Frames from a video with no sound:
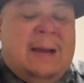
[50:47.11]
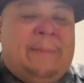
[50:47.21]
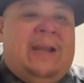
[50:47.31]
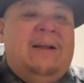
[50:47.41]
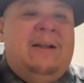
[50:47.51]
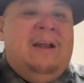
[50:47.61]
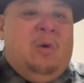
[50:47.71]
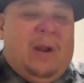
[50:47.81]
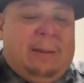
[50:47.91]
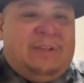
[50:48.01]
I mean,
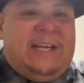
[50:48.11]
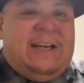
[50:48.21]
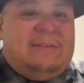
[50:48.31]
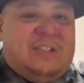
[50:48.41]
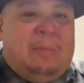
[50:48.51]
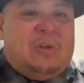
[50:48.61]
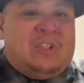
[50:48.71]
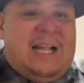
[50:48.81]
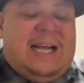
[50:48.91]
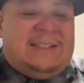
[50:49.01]
when I'm thinking of some of
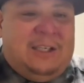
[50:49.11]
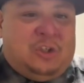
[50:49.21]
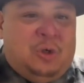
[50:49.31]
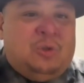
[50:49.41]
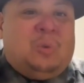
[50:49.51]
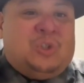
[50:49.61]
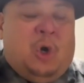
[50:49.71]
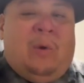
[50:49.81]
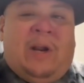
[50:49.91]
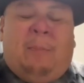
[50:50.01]
those classic tunes was
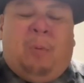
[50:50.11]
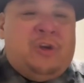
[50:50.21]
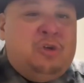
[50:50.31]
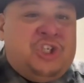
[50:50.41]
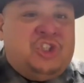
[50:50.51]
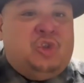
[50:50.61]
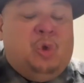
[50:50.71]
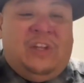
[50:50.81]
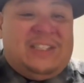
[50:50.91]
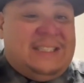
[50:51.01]
growing up where you just
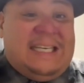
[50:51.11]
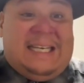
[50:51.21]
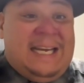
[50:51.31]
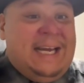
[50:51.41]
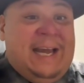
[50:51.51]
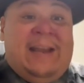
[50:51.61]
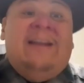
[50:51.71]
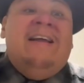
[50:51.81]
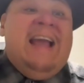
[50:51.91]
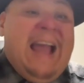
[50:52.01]
threw the CD in